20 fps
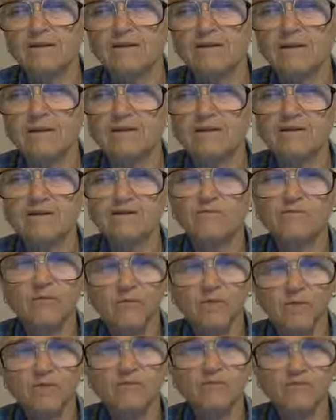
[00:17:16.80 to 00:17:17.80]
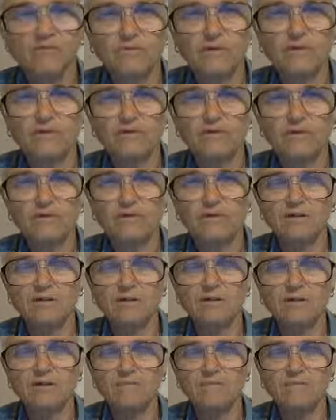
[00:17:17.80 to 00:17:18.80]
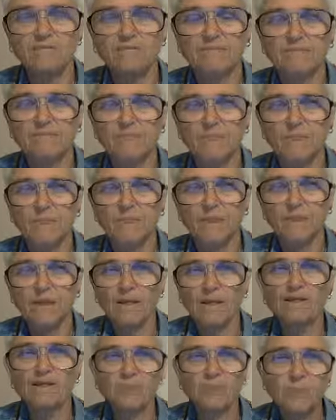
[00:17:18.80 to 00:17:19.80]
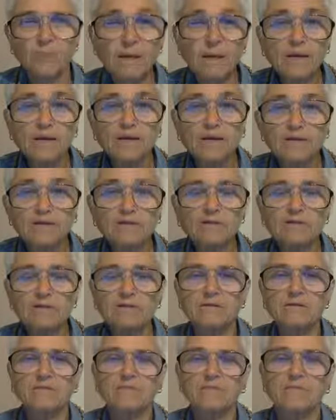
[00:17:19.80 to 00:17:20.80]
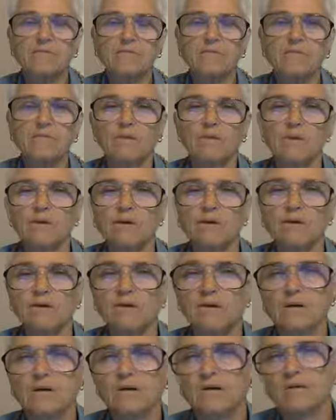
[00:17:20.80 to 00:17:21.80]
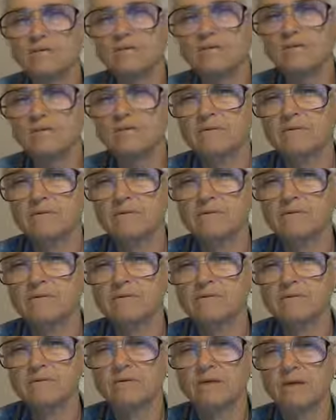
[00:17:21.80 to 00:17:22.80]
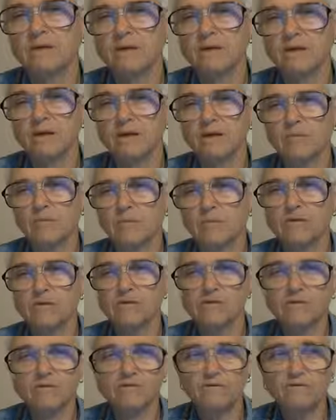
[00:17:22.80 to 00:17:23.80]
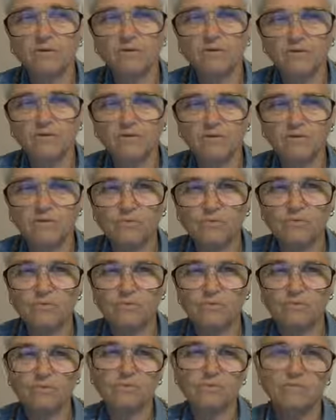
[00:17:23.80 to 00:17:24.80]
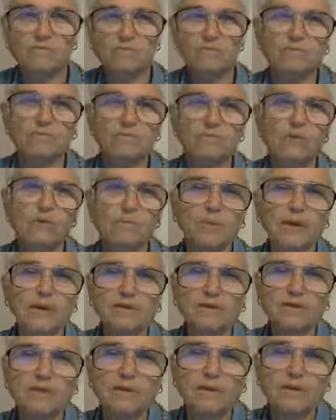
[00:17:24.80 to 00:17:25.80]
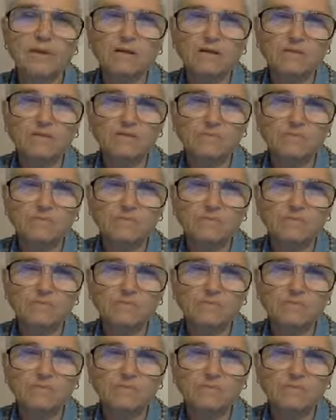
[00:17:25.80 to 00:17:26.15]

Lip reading: That's his Vishnu function. He expands and appears in a Vishnu capacity.